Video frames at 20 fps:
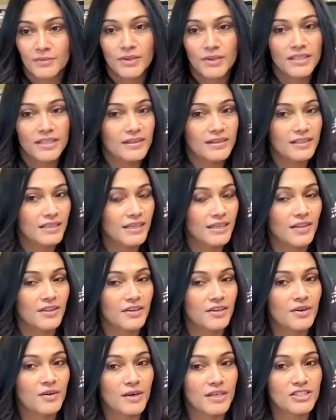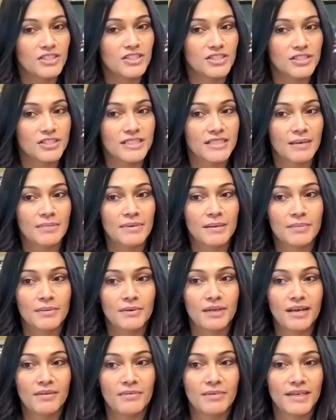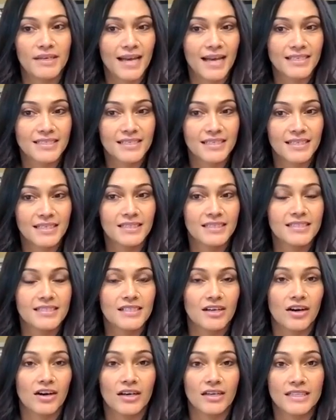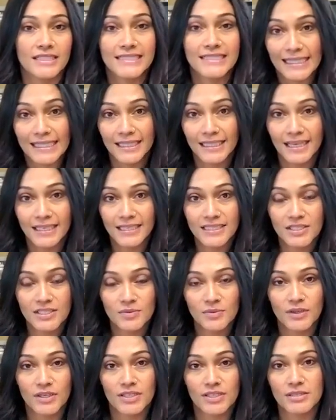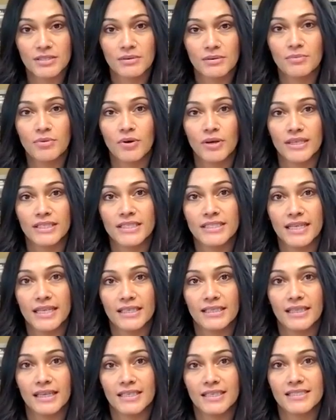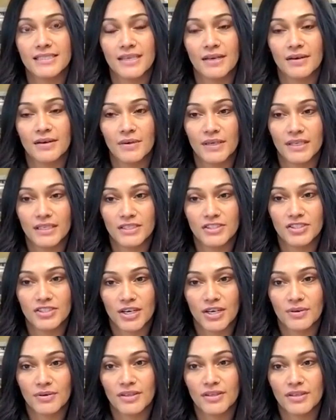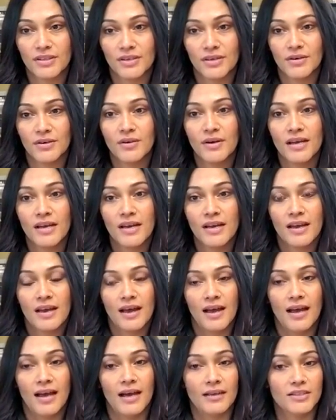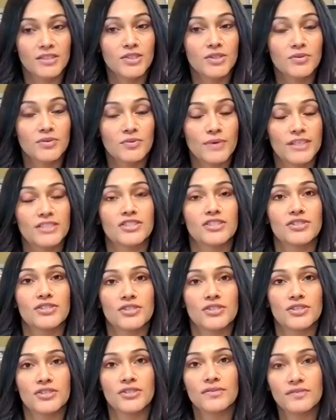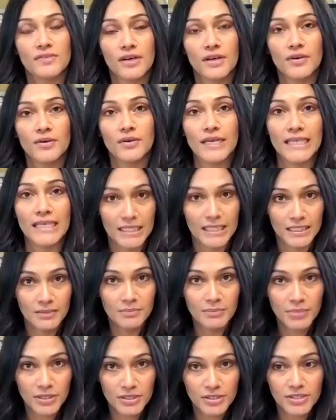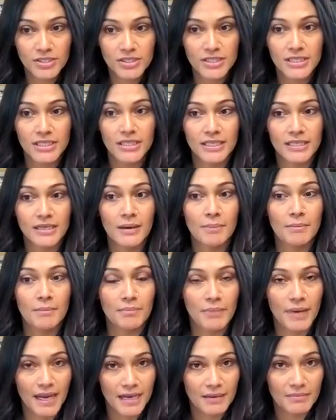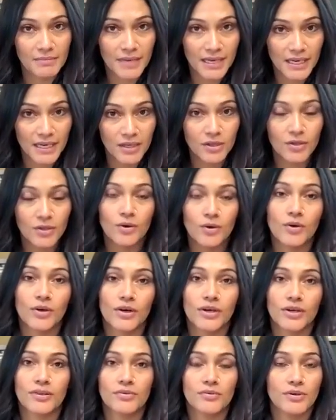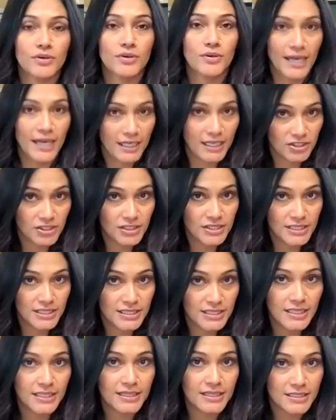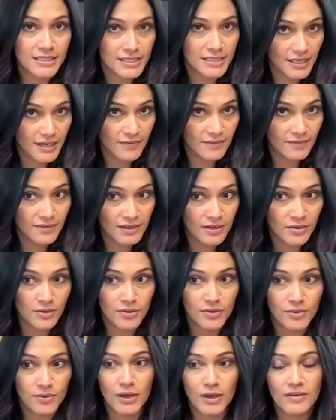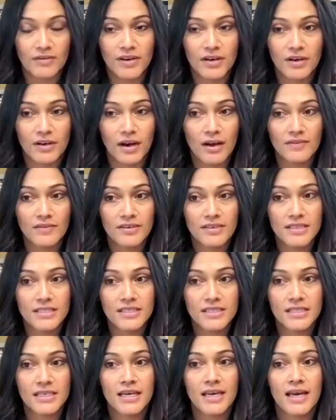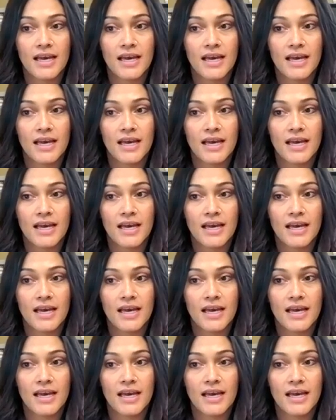One of the other questions that people have been asking us are deadlines. What are some important deadlines that we can share with you? To register to vote in person, by mail, or through agencies like the DMV or the welfare office,